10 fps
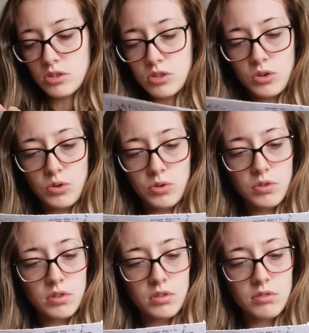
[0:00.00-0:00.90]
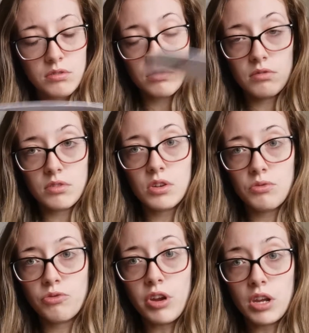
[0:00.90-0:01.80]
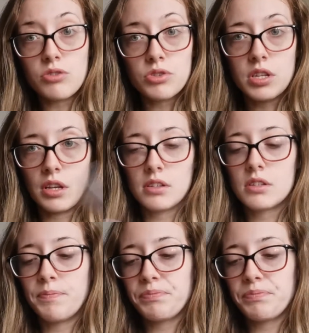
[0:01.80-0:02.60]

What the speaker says: to reuse things.